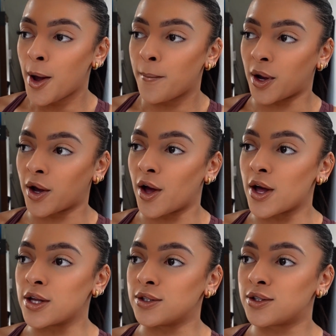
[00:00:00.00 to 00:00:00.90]

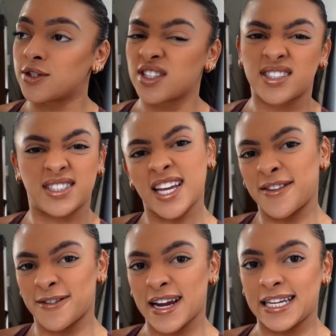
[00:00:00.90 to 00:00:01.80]
because
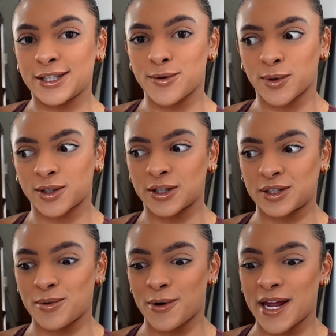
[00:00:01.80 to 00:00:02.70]
didn't really do much this
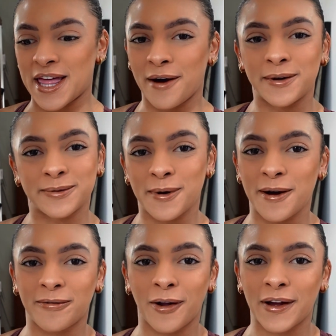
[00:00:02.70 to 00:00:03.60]
morning that was
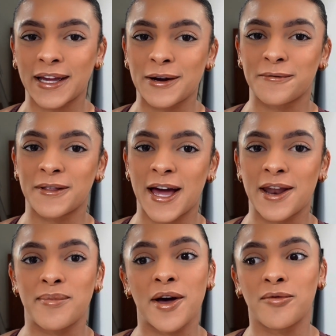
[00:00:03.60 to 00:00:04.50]
worth vlogging other than
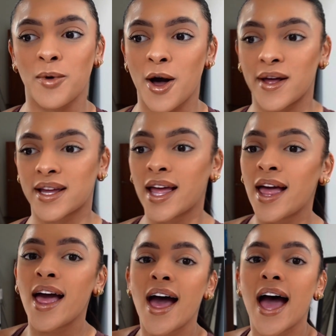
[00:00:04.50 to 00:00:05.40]
a bit of work
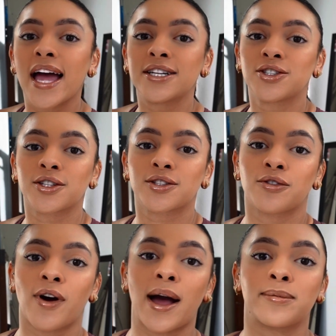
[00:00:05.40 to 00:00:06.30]
and just
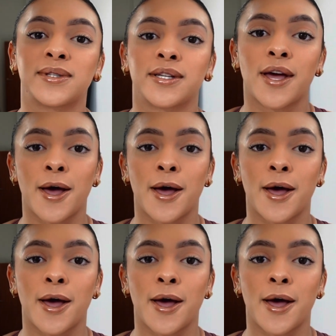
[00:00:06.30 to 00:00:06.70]
grabbed